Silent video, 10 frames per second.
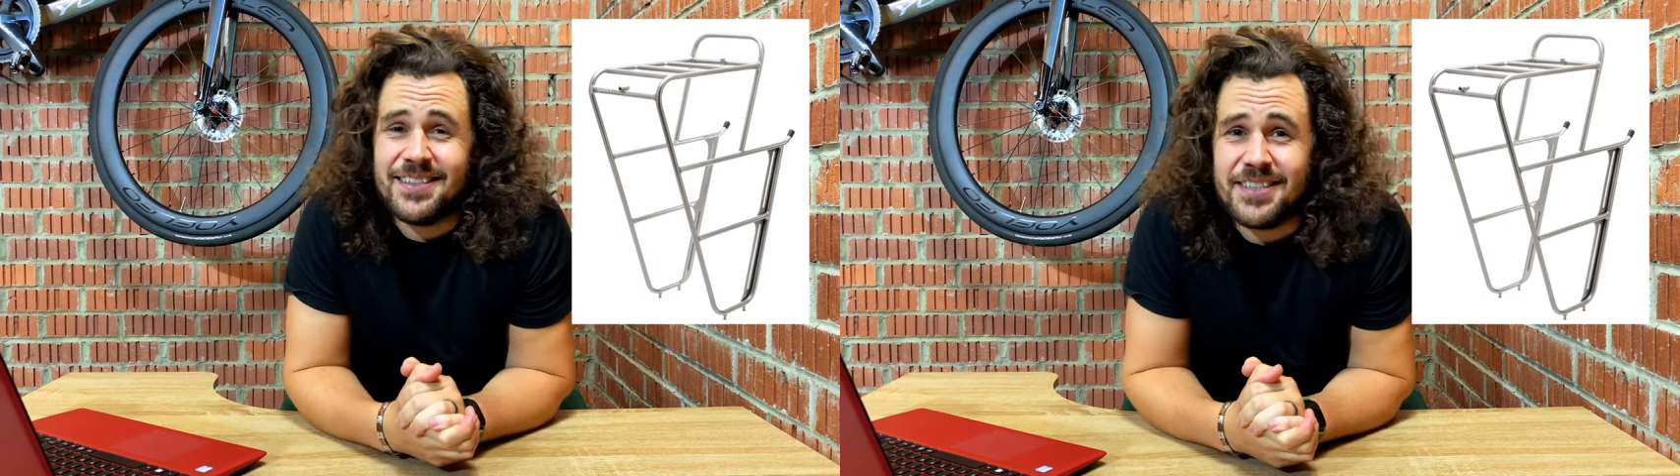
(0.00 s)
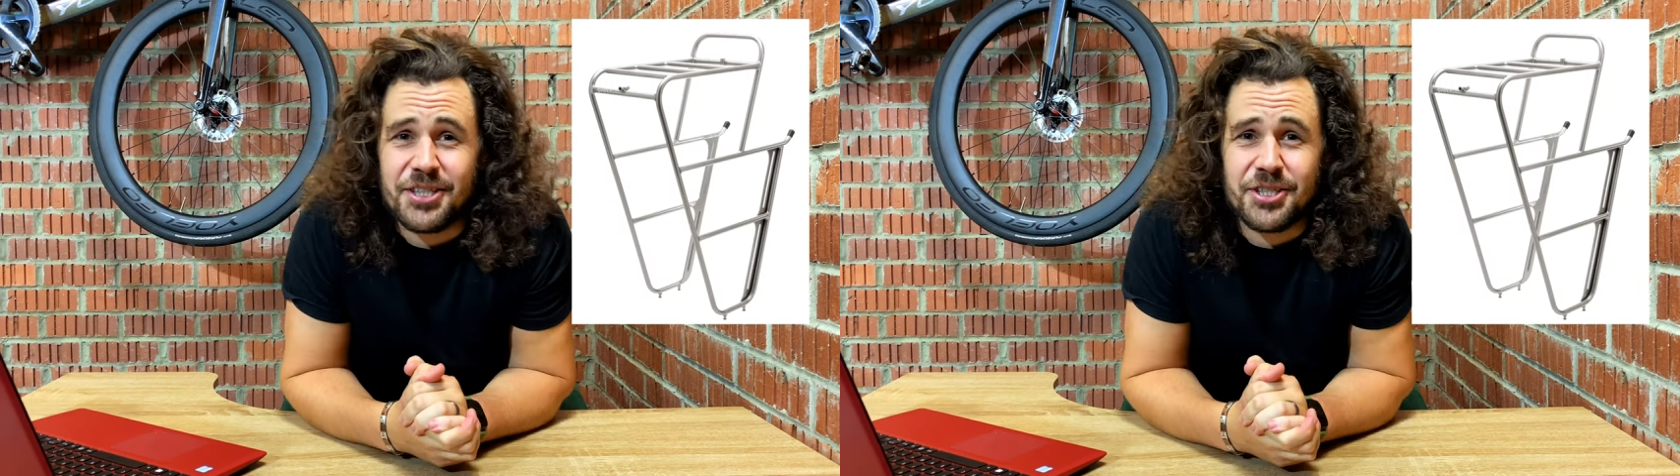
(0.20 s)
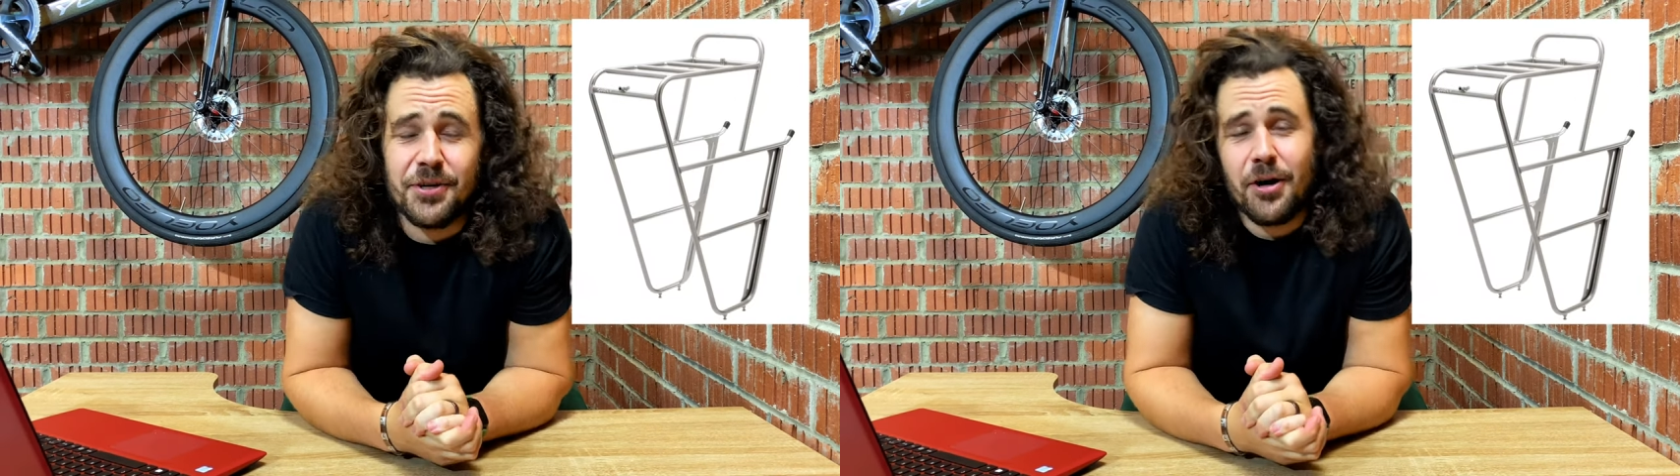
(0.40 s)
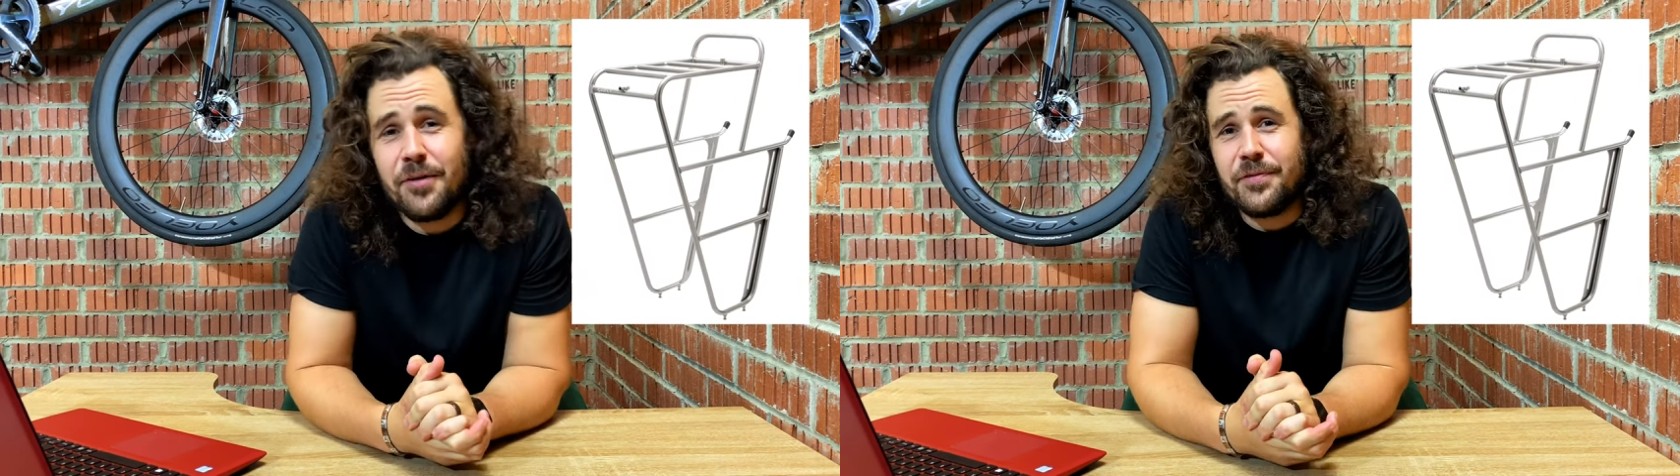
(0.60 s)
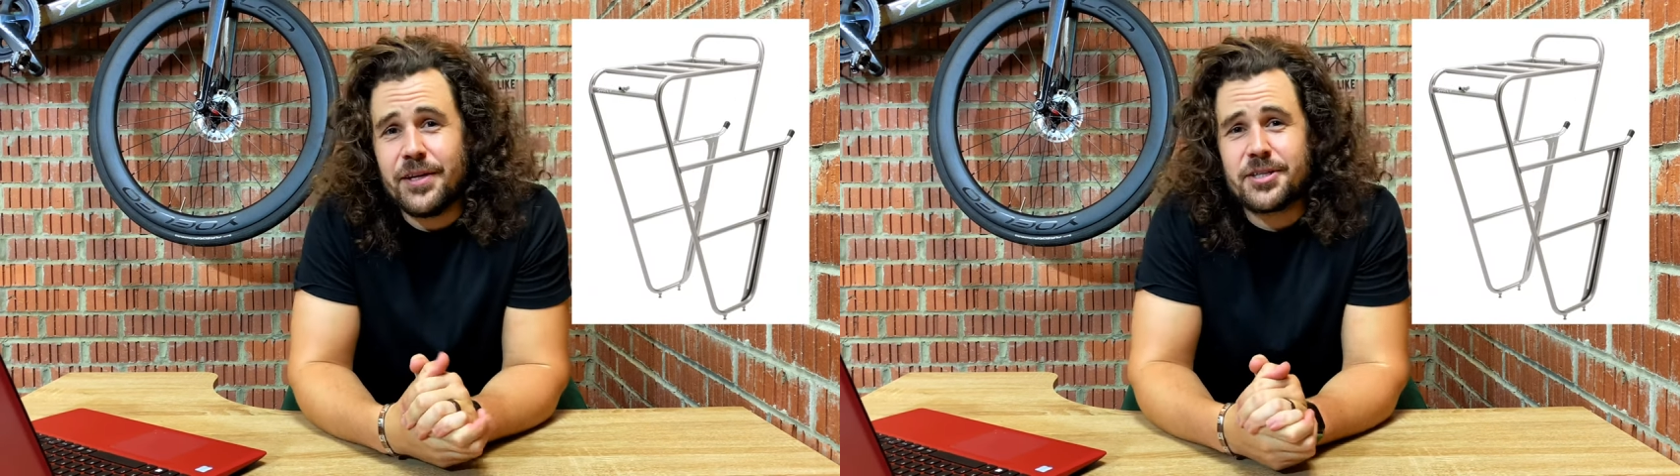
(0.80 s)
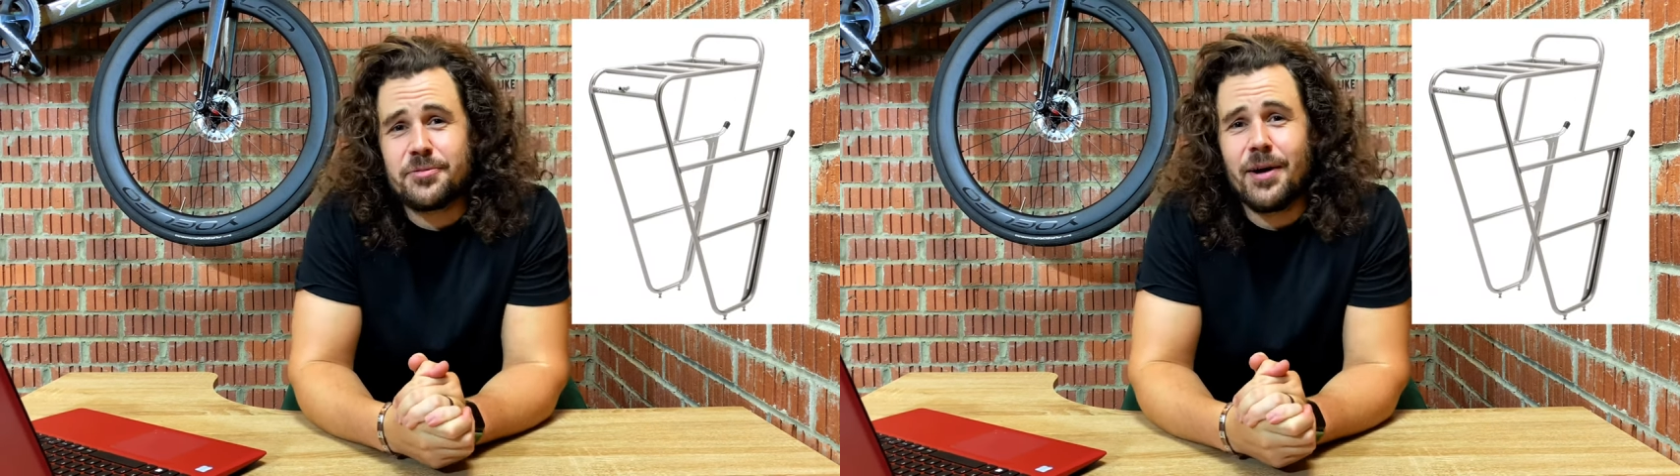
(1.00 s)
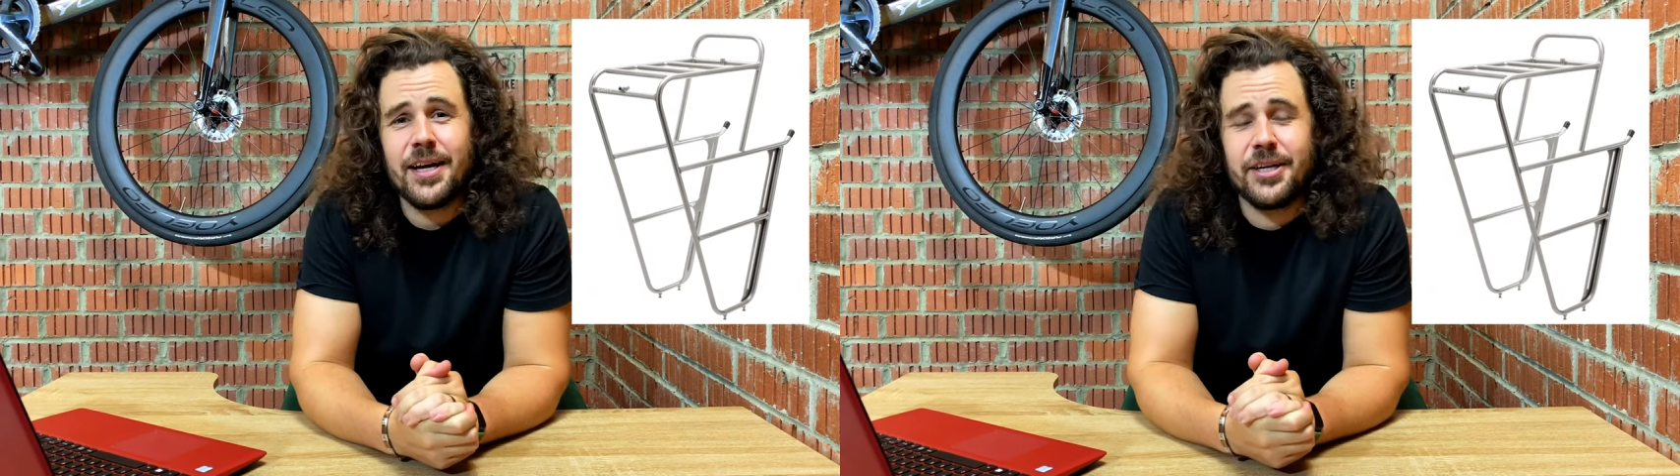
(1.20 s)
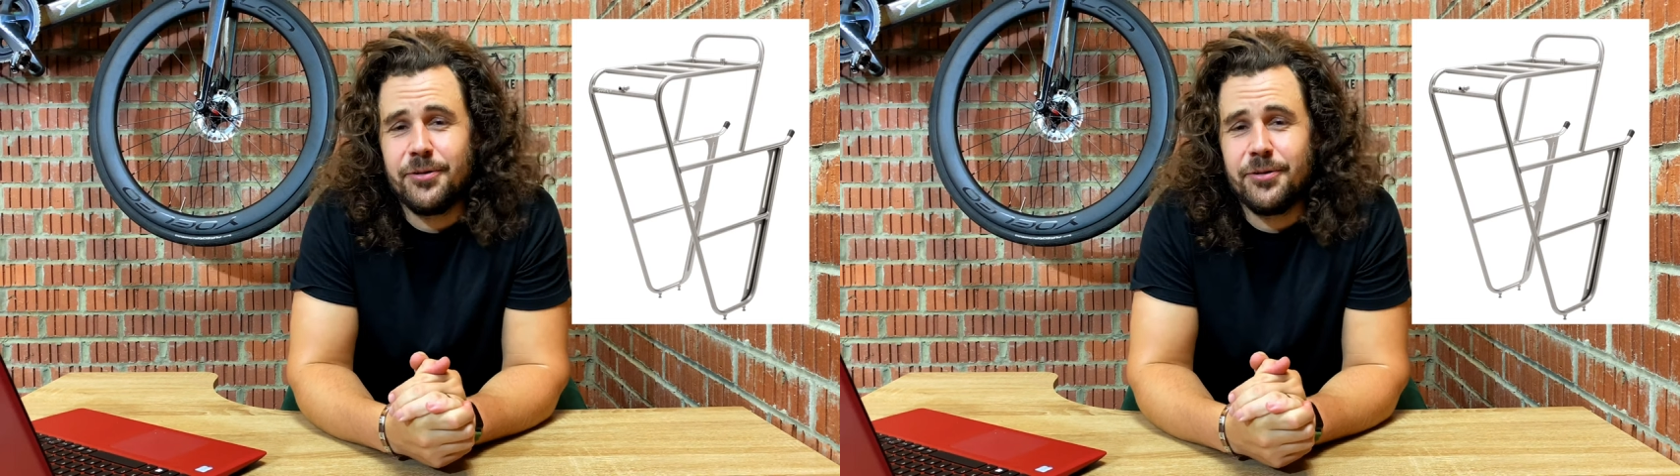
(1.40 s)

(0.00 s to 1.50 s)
edition of this rack,